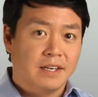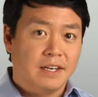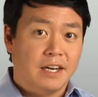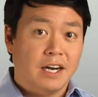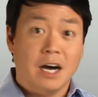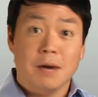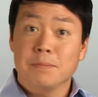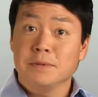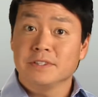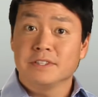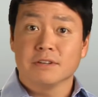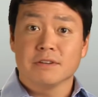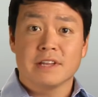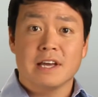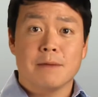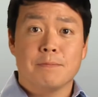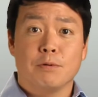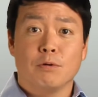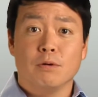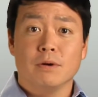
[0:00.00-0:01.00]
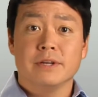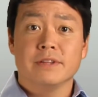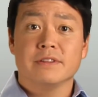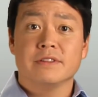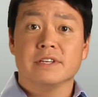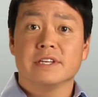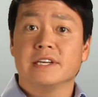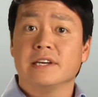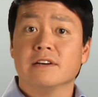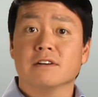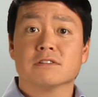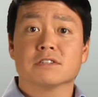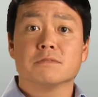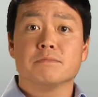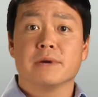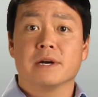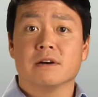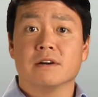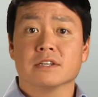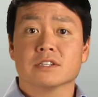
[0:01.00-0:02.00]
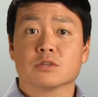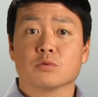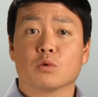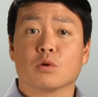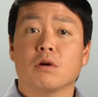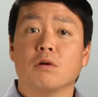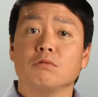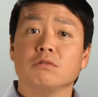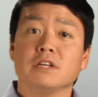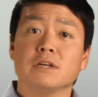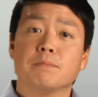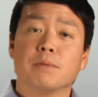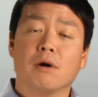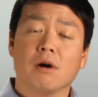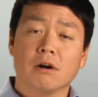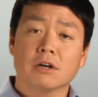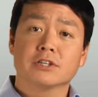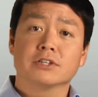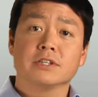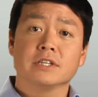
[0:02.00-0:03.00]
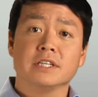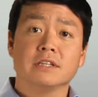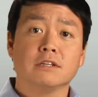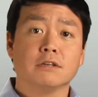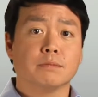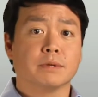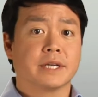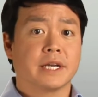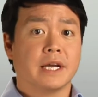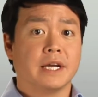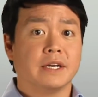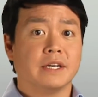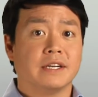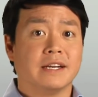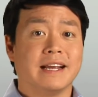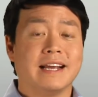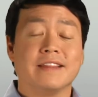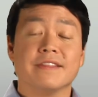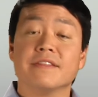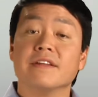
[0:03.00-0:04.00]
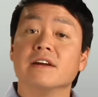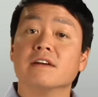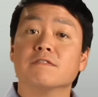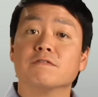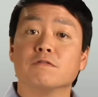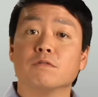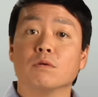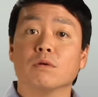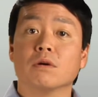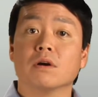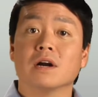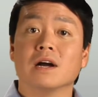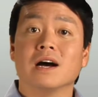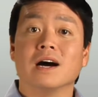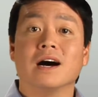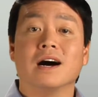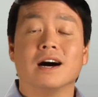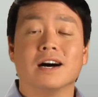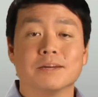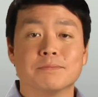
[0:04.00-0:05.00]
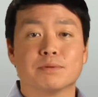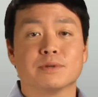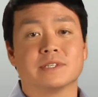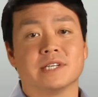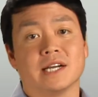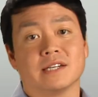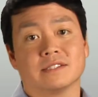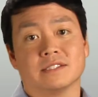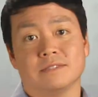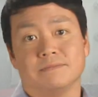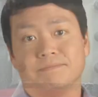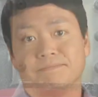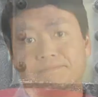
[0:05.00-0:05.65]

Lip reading: Up until that point, the gears and bearings were only partially lubricated and therefore unprotected.